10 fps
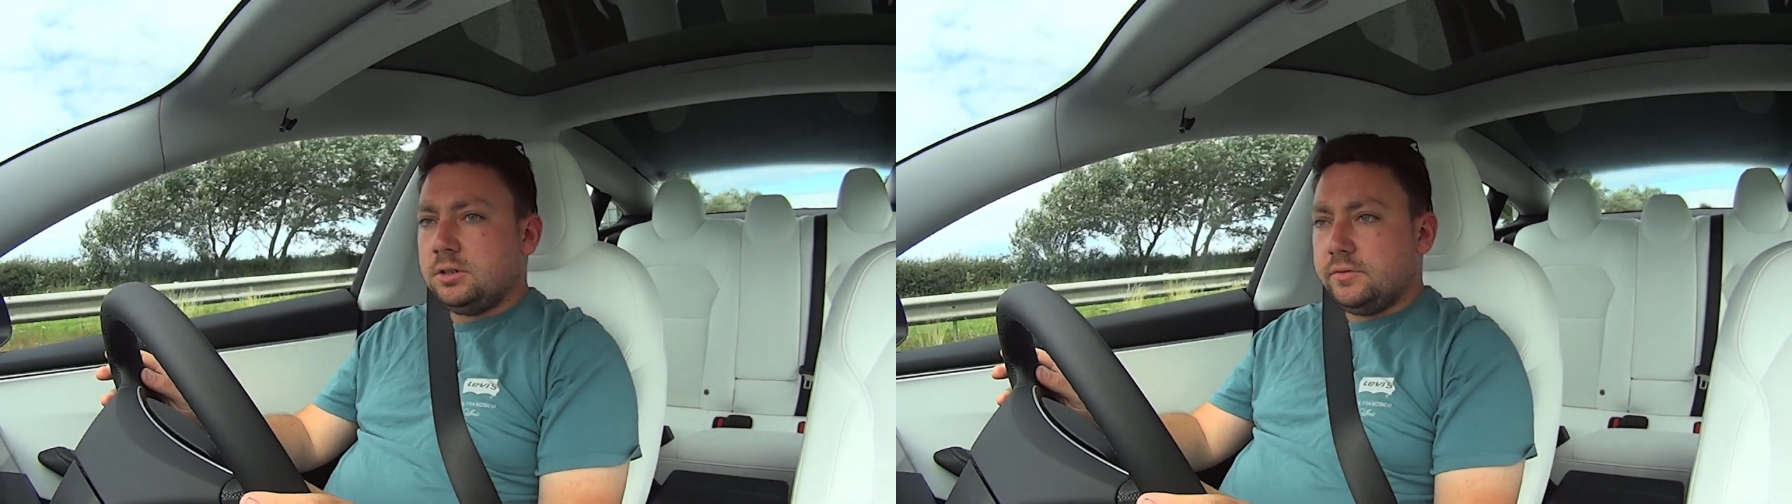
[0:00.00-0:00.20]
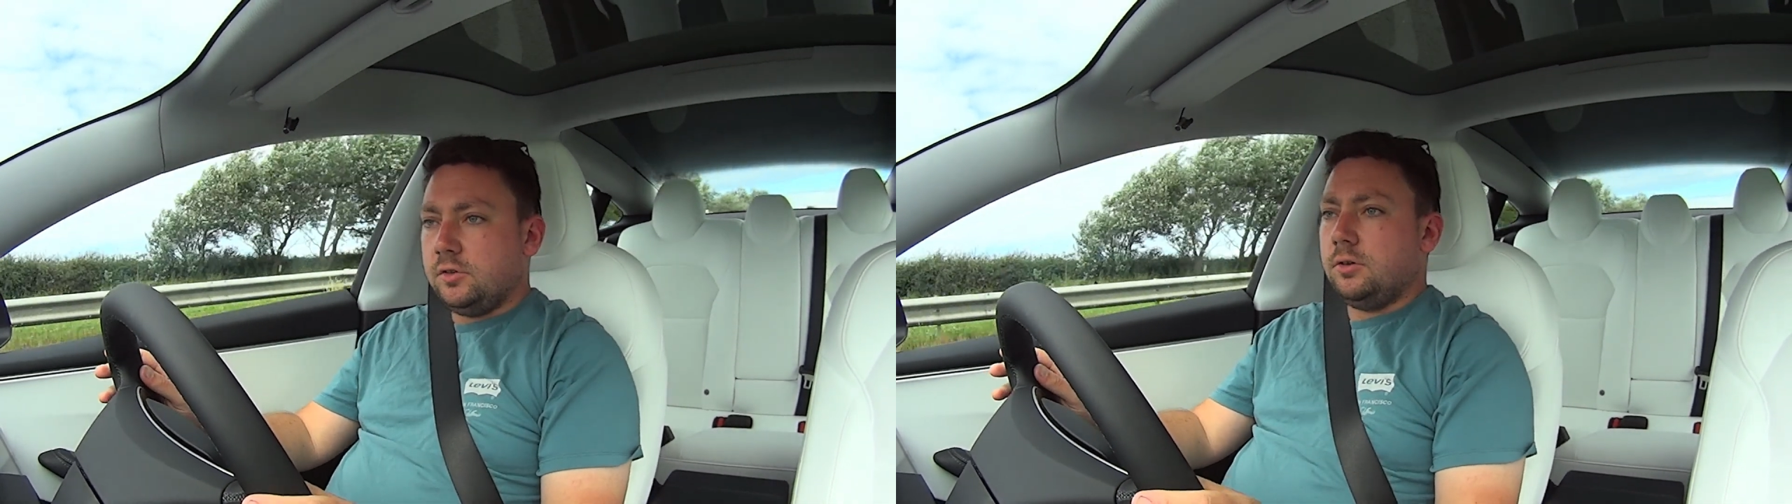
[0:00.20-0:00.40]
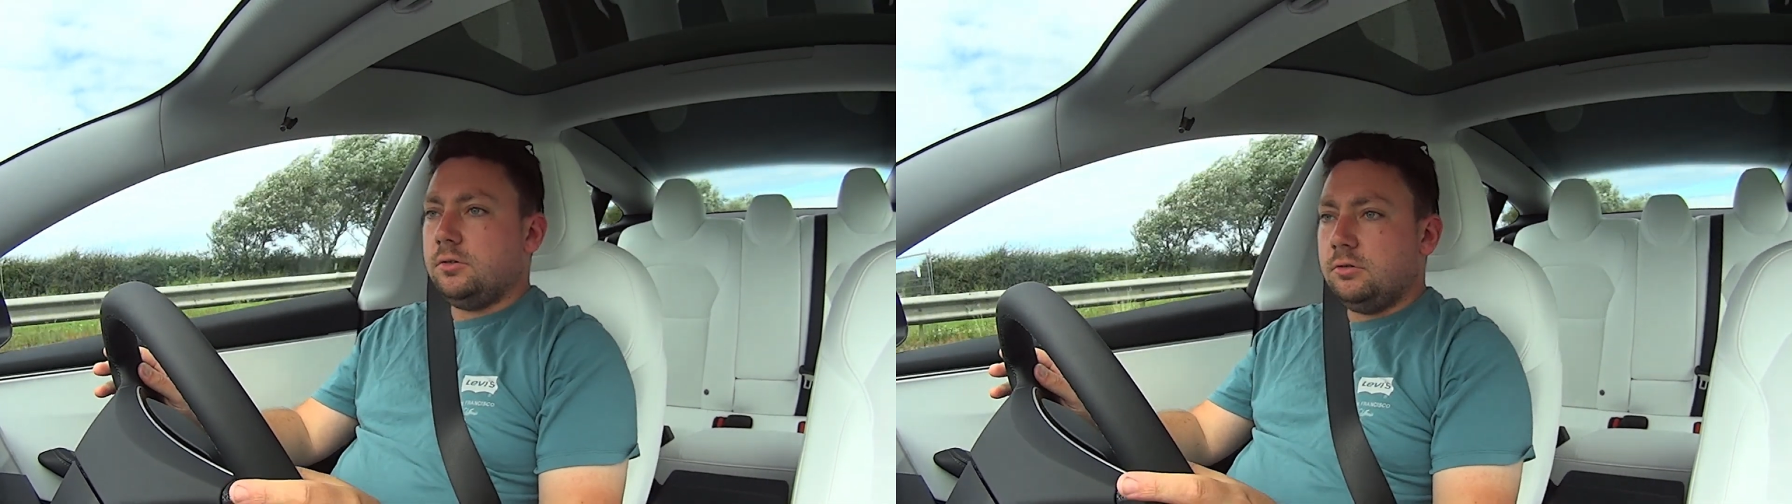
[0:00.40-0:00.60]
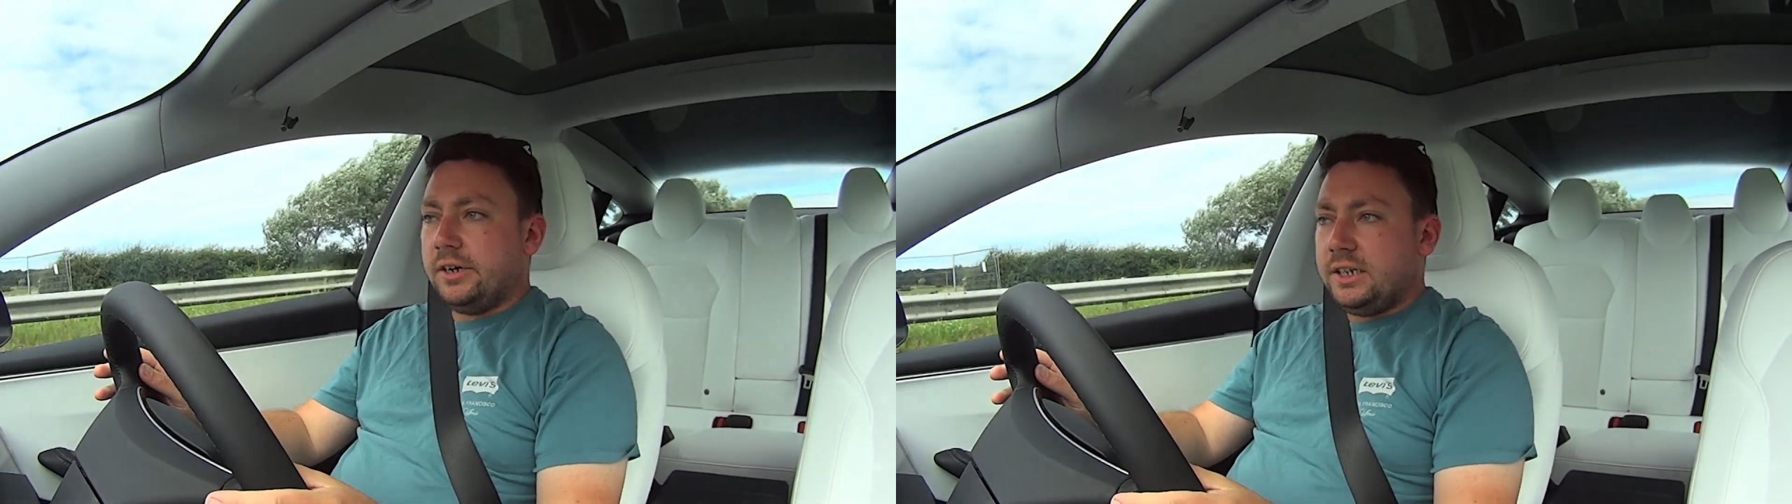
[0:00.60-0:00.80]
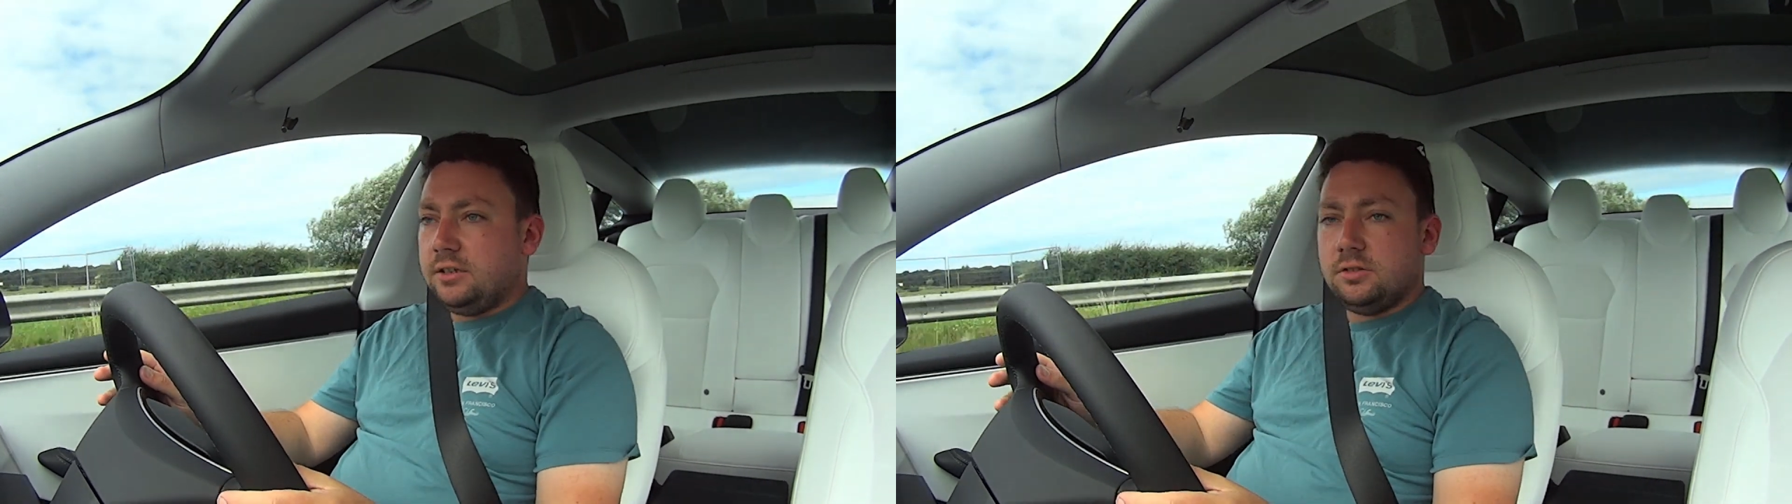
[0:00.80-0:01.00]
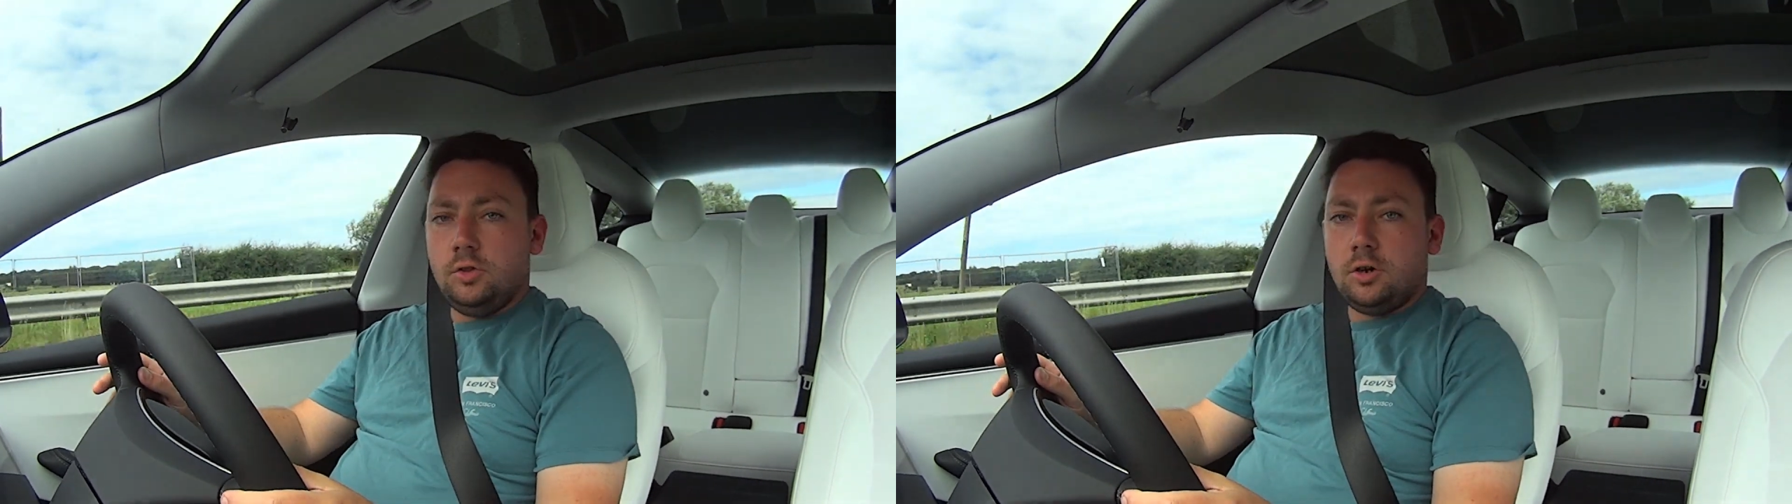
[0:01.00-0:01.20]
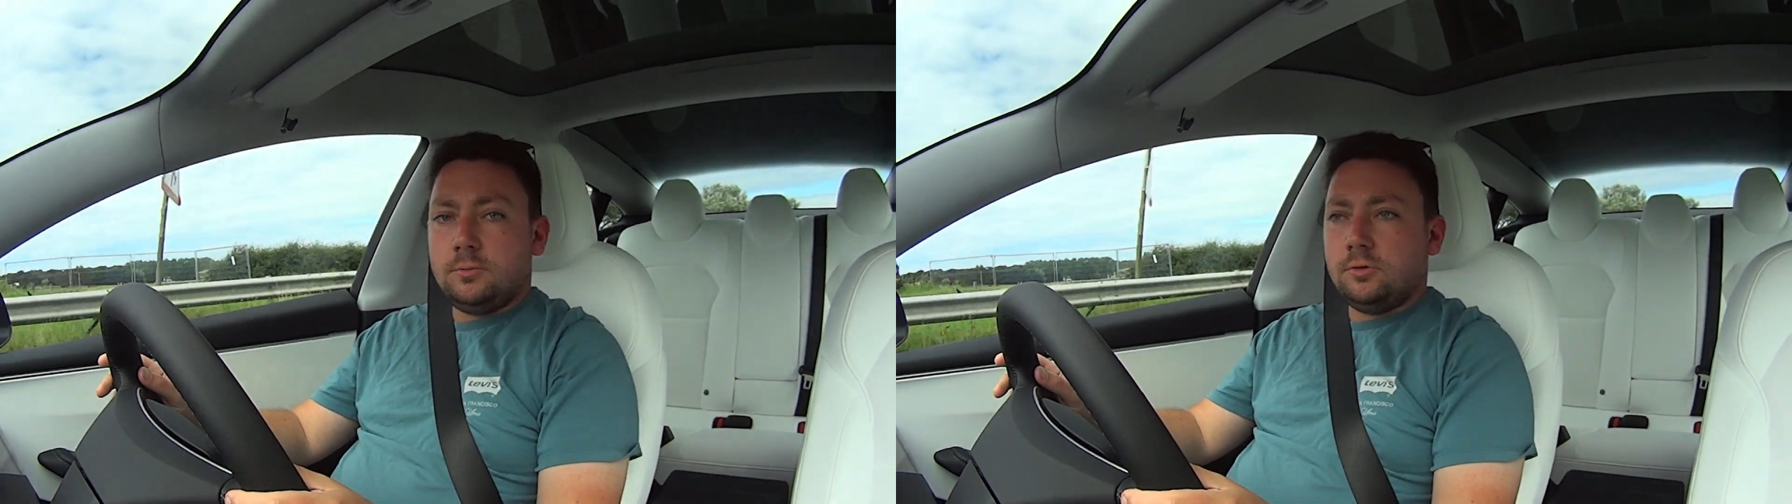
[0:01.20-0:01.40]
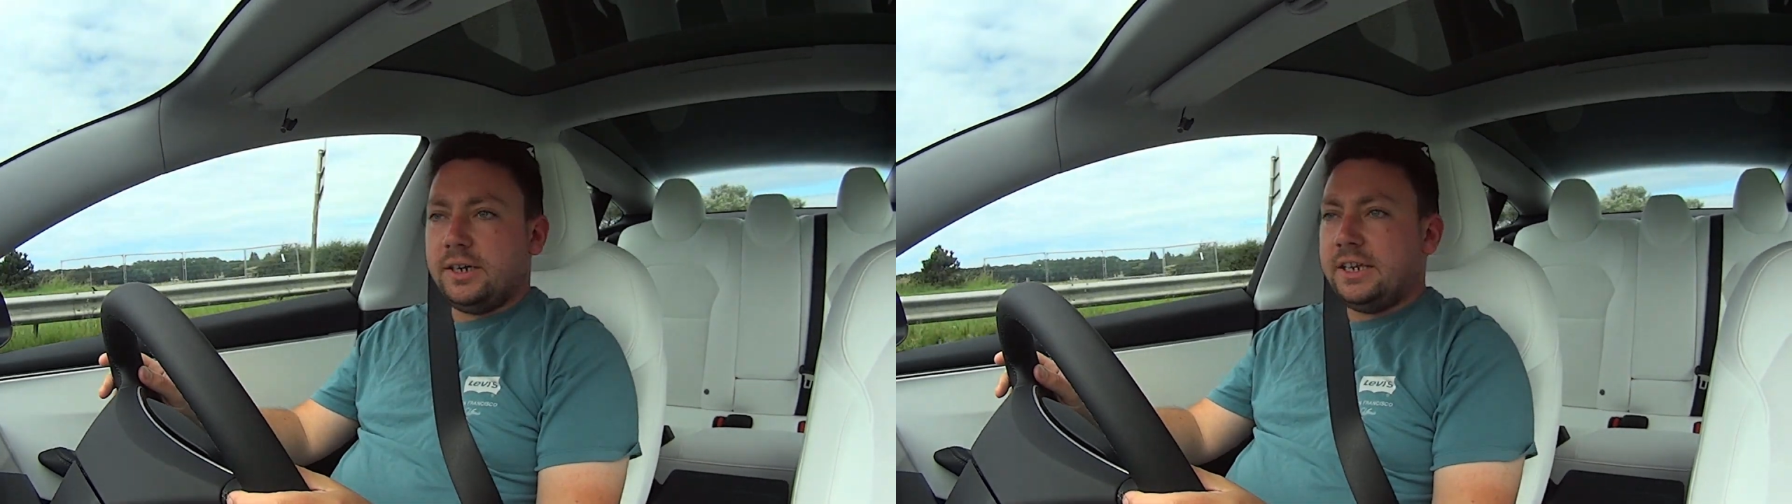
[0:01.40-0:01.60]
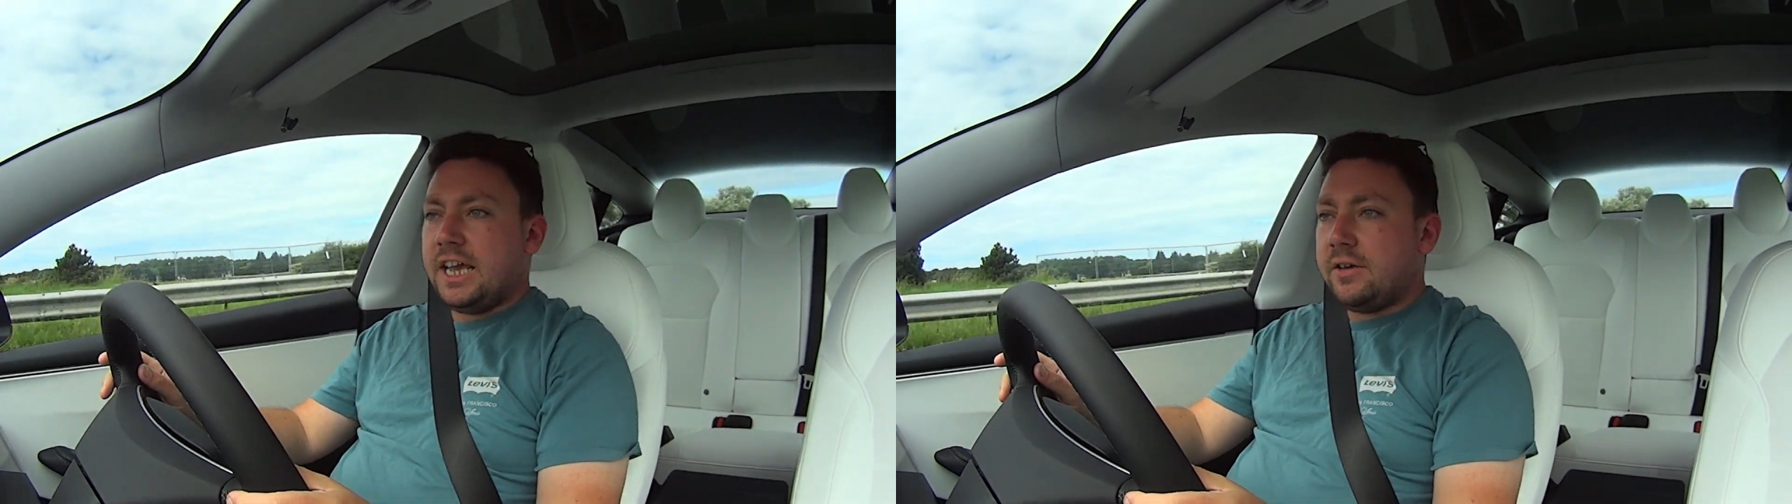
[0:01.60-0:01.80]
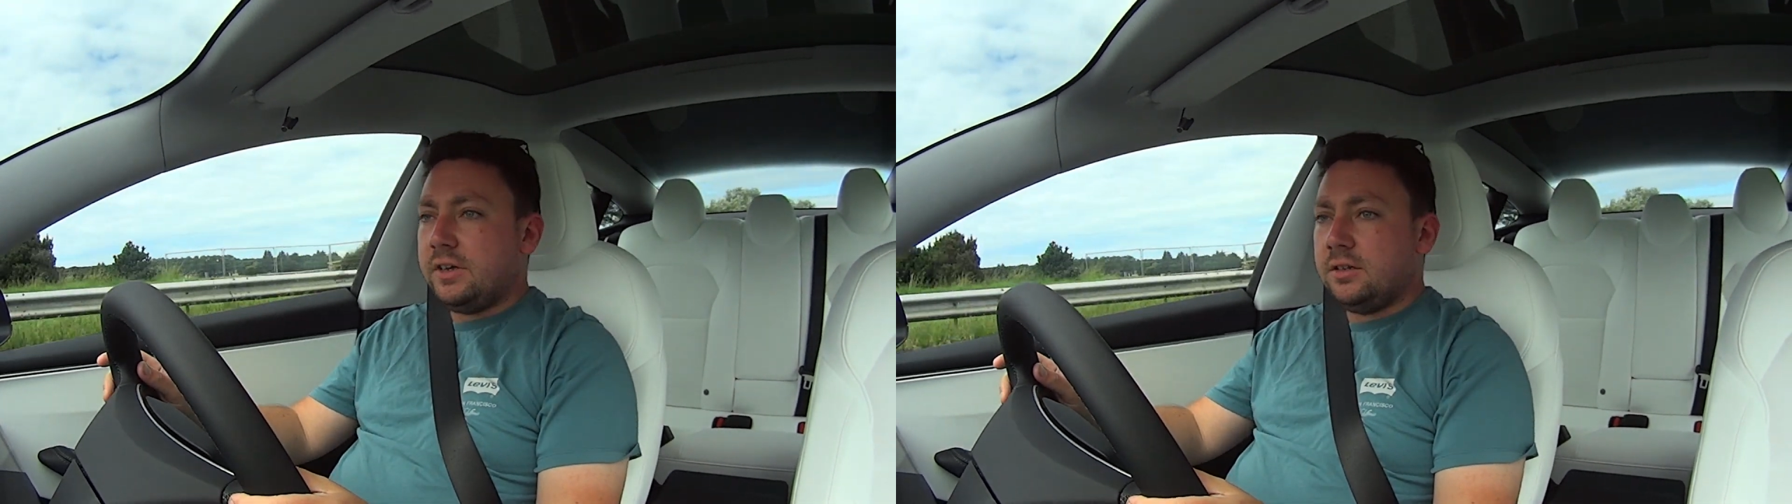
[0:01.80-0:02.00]
You've got light, normal and
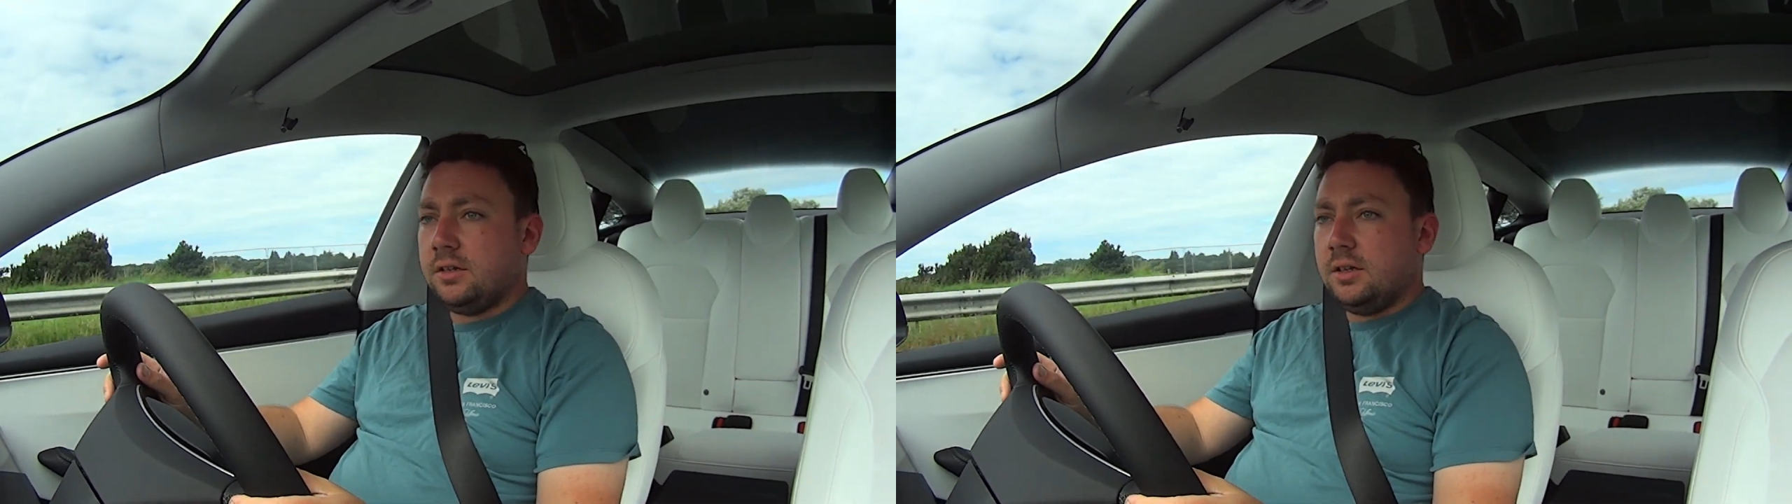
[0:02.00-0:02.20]
heavy.